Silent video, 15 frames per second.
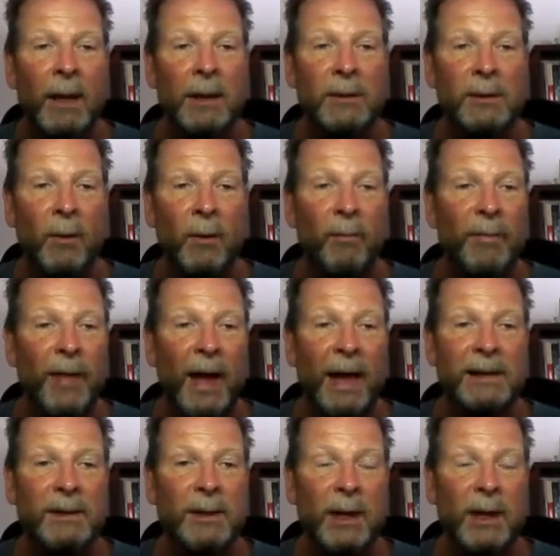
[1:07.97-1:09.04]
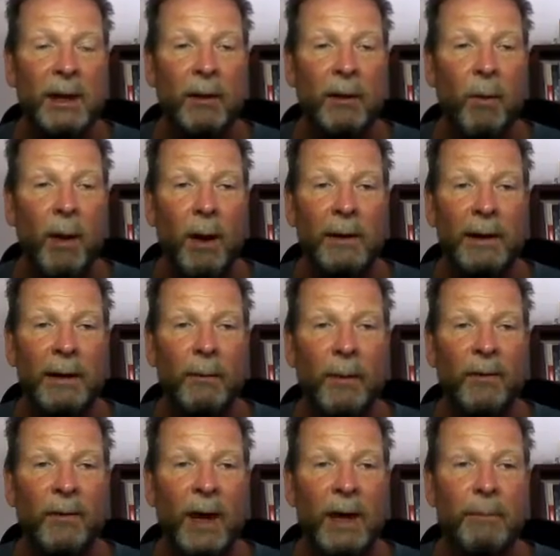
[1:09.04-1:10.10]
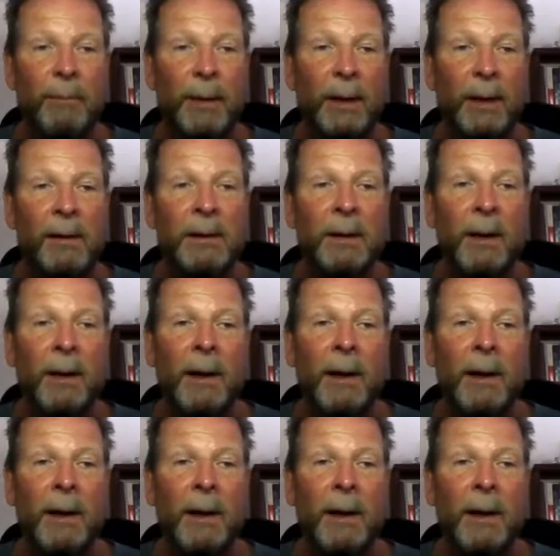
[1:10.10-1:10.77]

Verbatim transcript: So that's the inequality we've got to build.